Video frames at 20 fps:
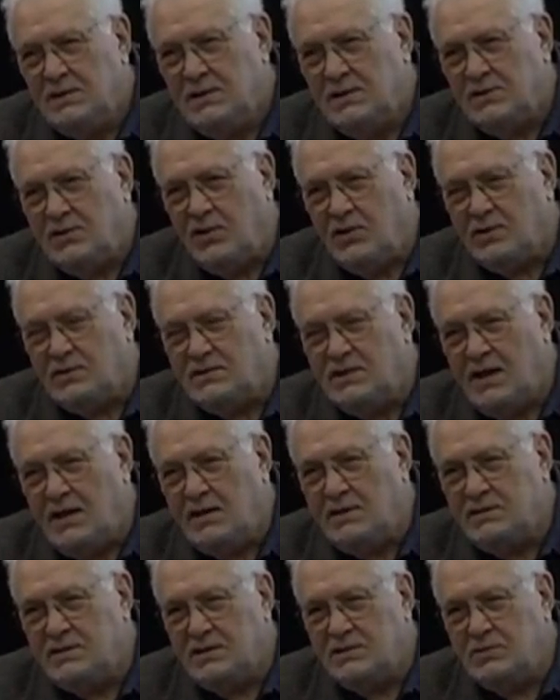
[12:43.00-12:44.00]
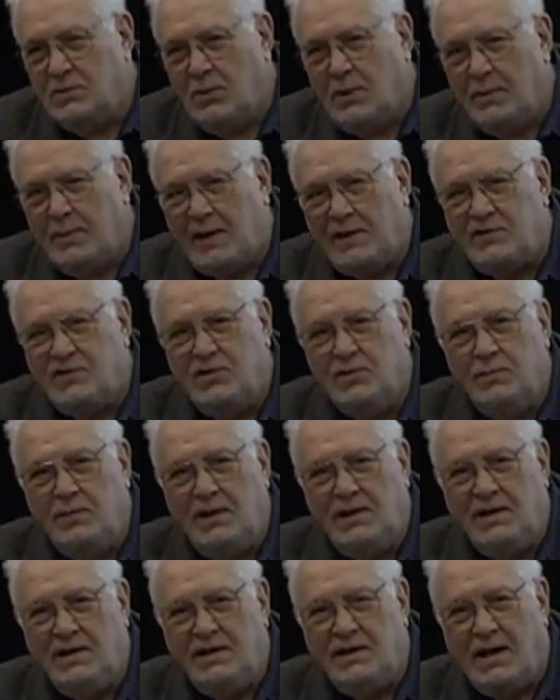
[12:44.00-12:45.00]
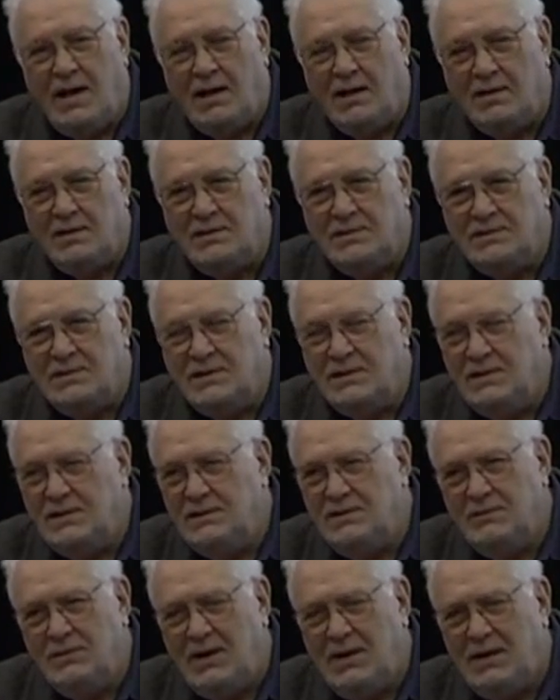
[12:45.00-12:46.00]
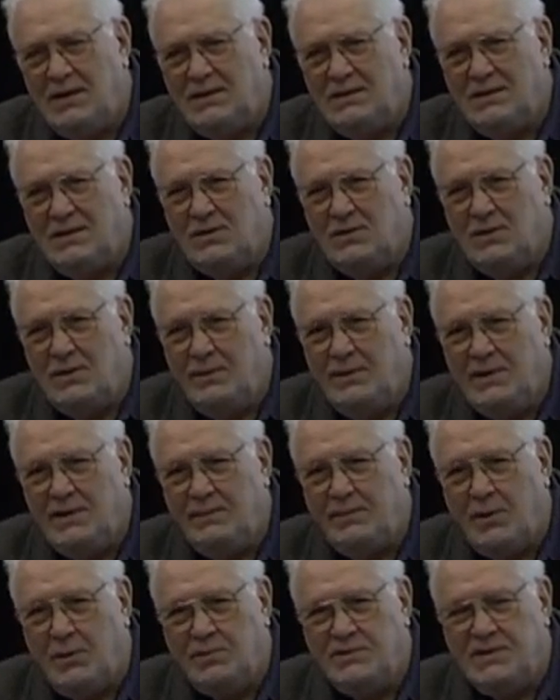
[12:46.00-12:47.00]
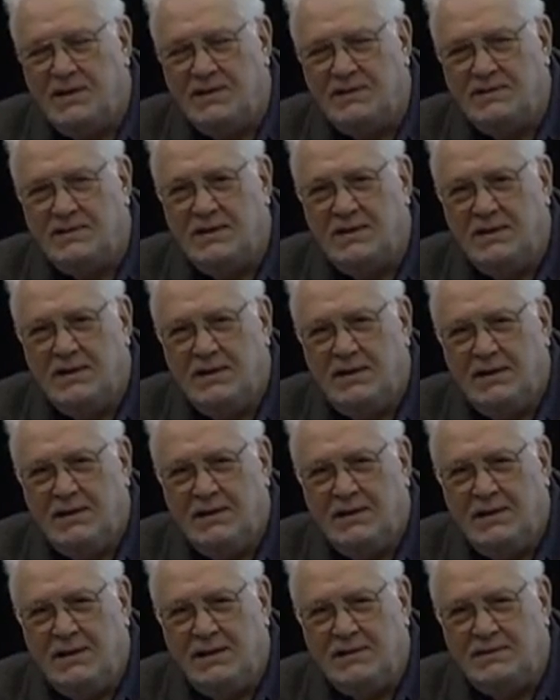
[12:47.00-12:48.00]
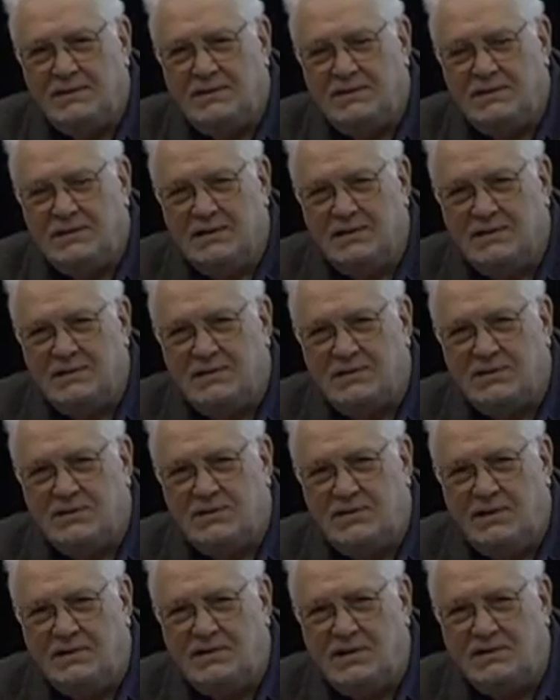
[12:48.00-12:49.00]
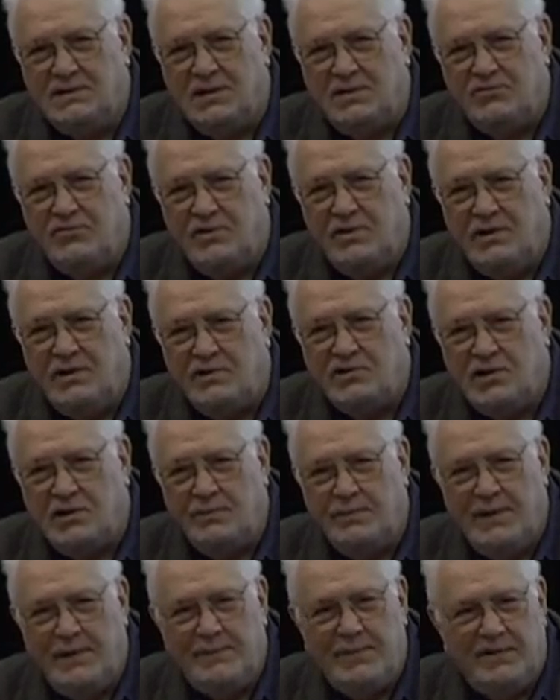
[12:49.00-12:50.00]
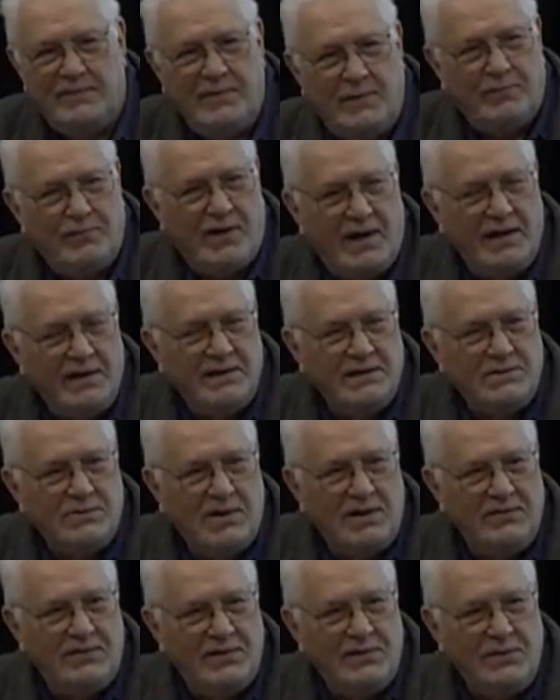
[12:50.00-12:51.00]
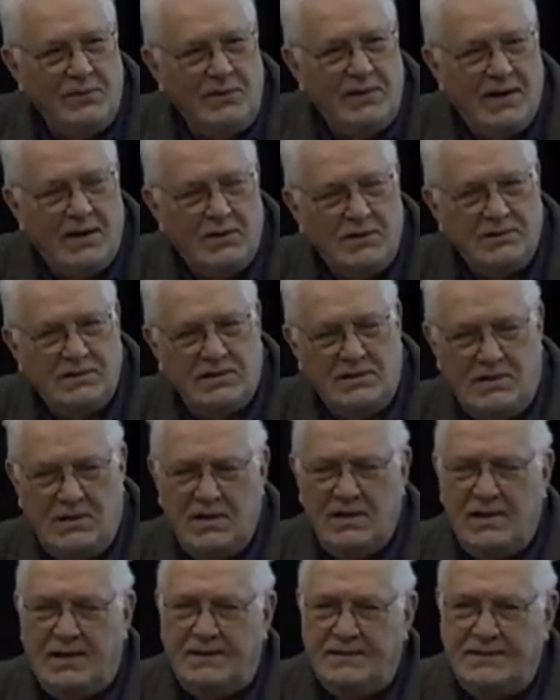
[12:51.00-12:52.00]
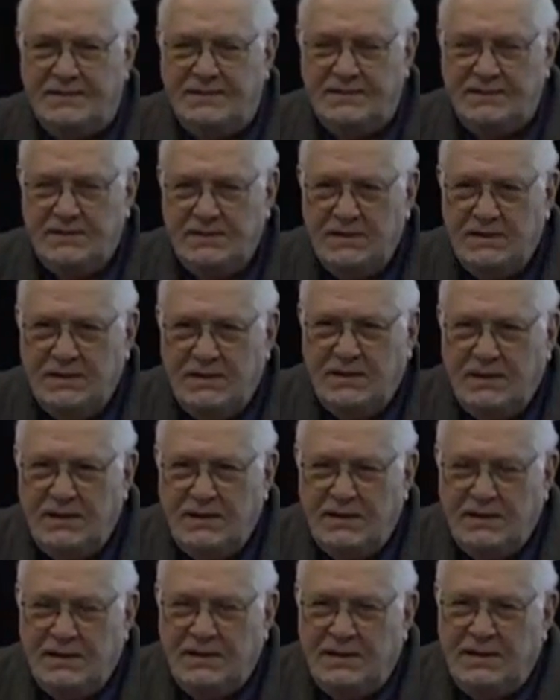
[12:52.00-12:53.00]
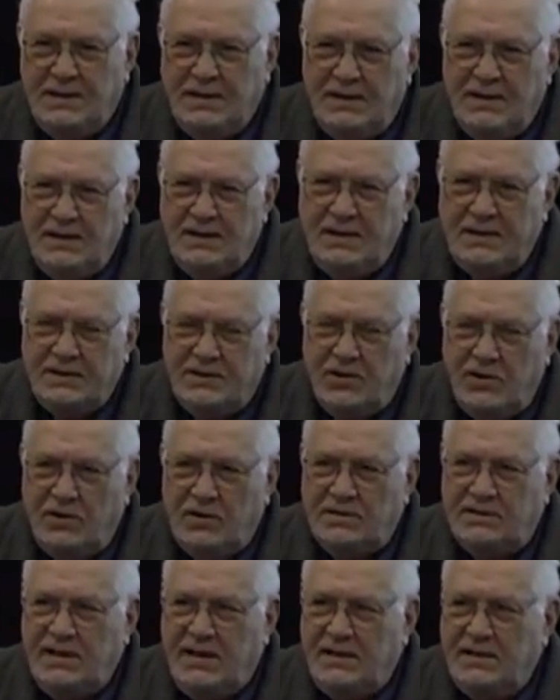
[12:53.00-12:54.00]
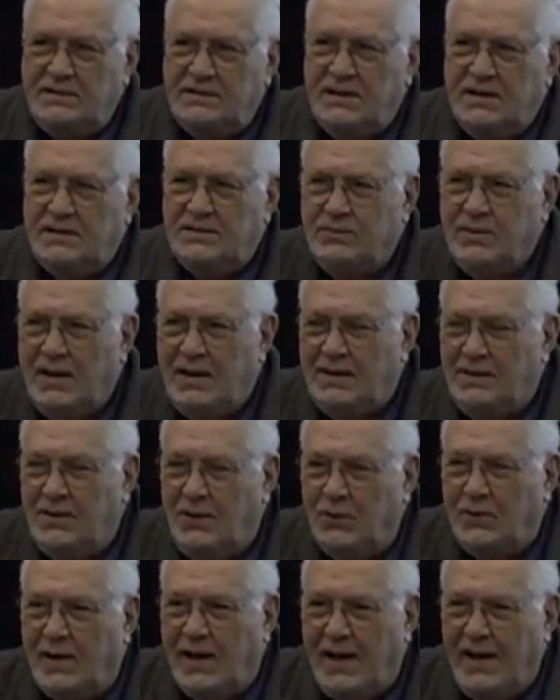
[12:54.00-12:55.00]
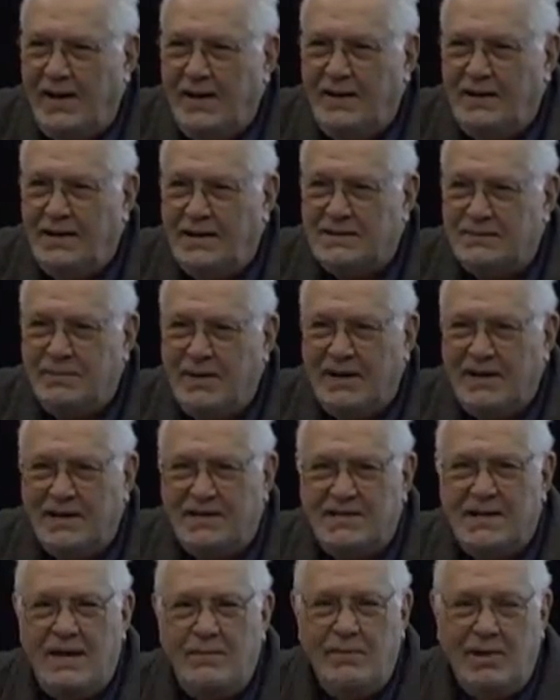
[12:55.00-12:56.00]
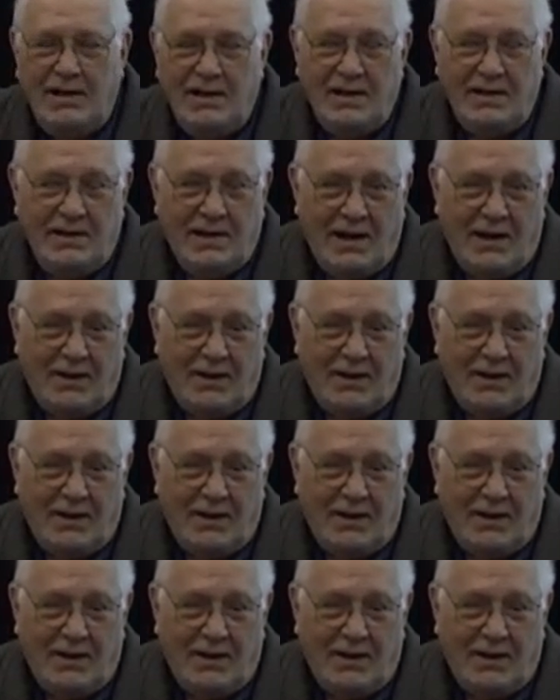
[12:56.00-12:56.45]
Colonel Sanders says, "Well, what about $2 million? And well, no, I mean, the Pope says, this is a tradition. People have been praying this way for 2,000 years. And Colonel Sanders says, "Well, okay, let's make it $10 million.